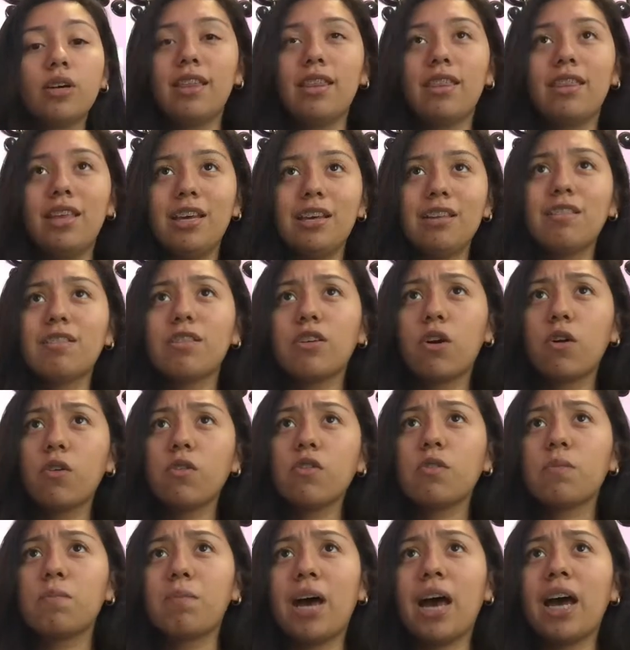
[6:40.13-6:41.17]
This
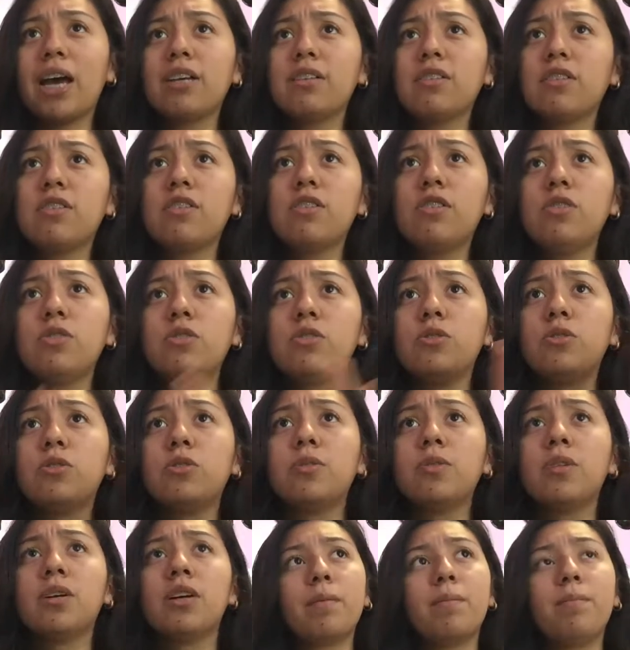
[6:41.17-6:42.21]
goes back to